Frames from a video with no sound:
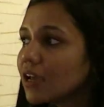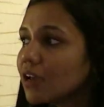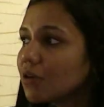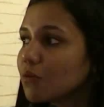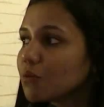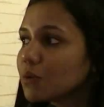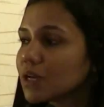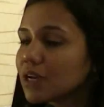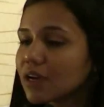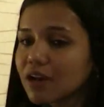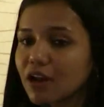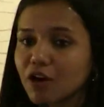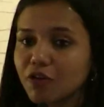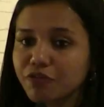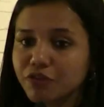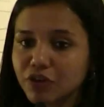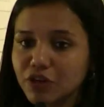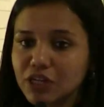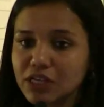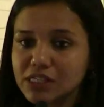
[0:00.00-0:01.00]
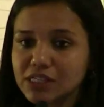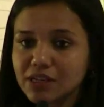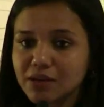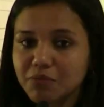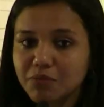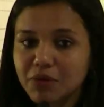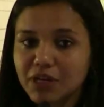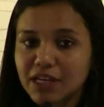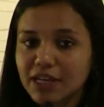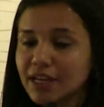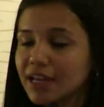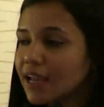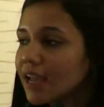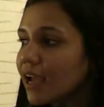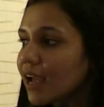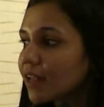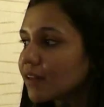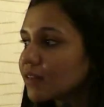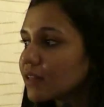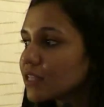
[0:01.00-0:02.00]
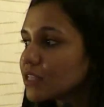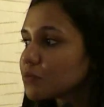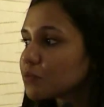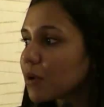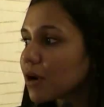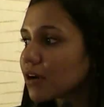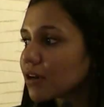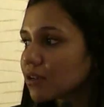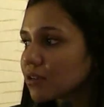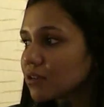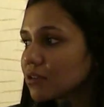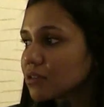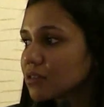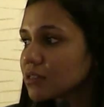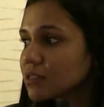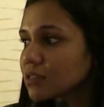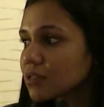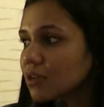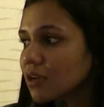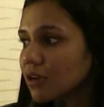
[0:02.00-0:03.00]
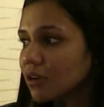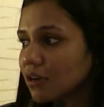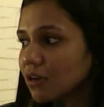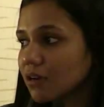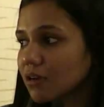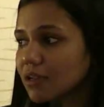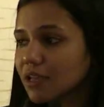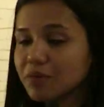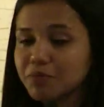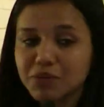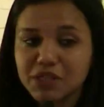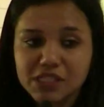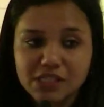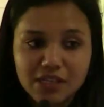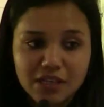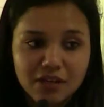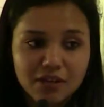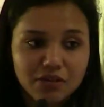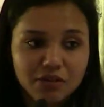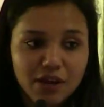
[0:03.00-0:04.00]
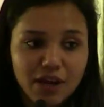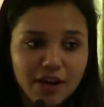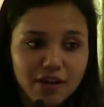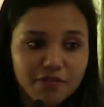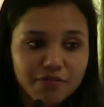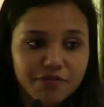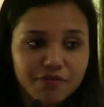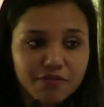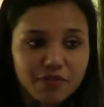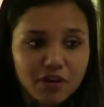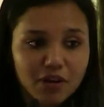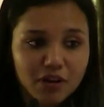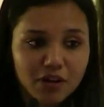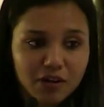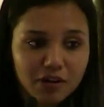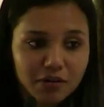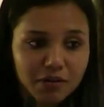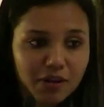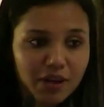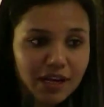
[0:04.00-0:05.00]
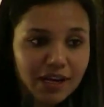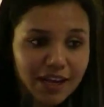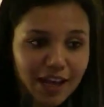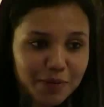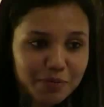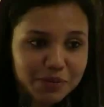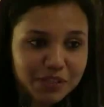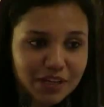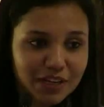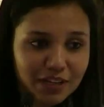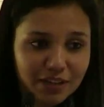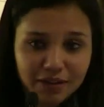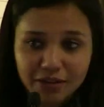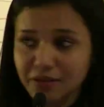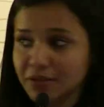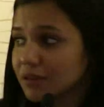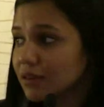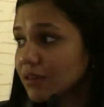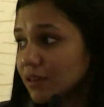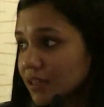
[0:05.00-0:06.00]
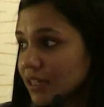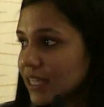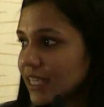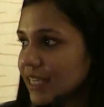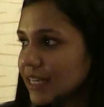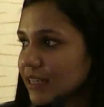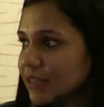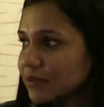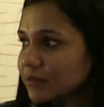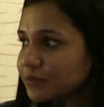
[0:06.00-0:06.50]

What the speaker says: we allow for reassembly, and these particles can be seen to have encapsulated DNA.